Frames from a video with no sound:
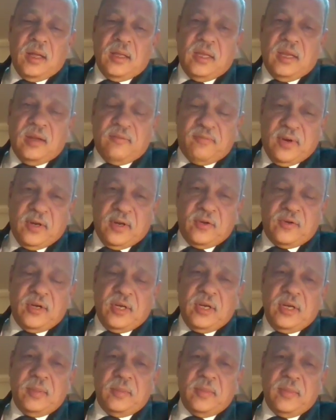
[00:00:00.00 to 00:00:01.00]
The
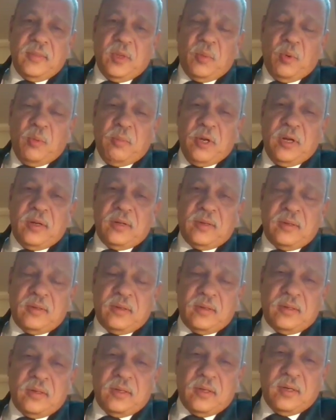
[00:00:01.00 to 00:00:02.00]
infantry, the moment
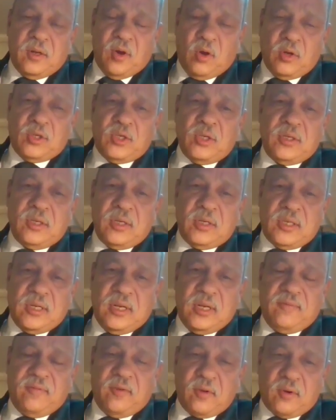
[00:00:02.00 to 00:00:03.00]
it launches
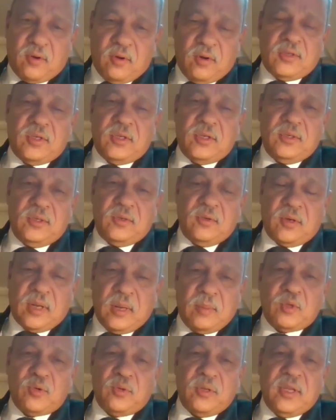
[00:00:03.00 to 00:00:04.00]
itself or crosses
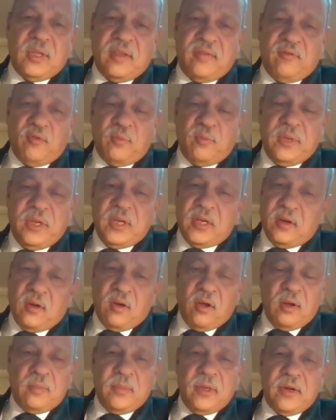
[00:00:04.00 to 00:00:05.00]
or comes to the FUP, it
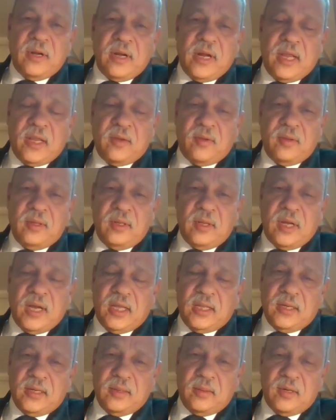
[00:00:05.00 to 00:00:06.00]
will all be relying on
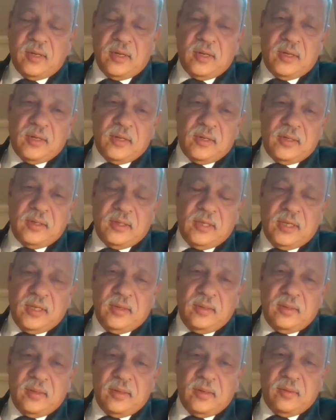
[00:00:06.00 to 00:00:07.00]
either
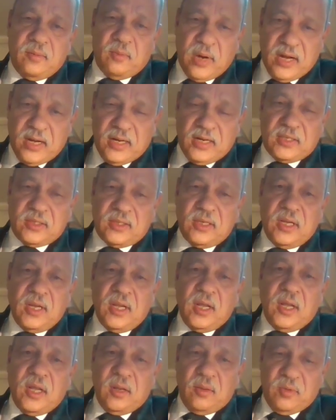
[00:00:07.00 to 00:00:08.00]
the
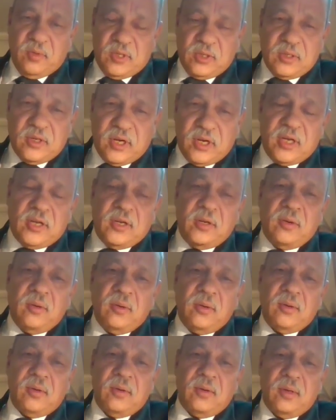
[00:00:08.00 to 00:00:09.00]
wireless, which is the
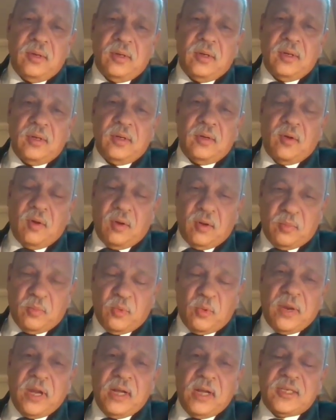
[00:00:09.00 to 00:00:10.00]
radio, or
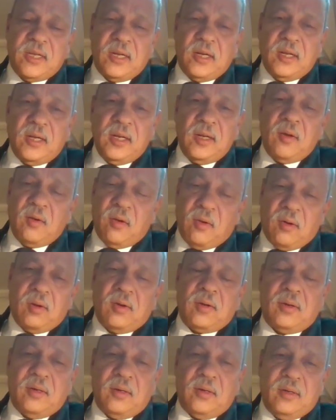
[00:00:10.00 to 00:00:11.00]
mobile cellular,
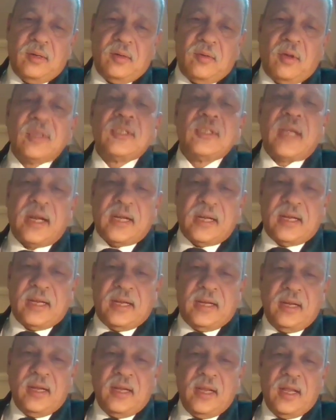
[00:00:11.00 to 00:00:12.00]
or on
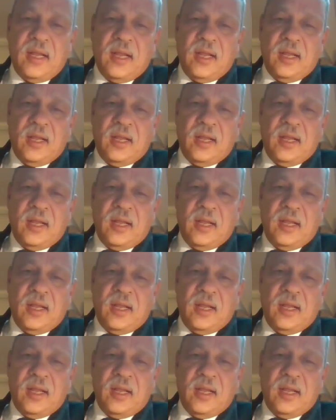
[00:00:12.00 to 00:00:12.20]
satellite.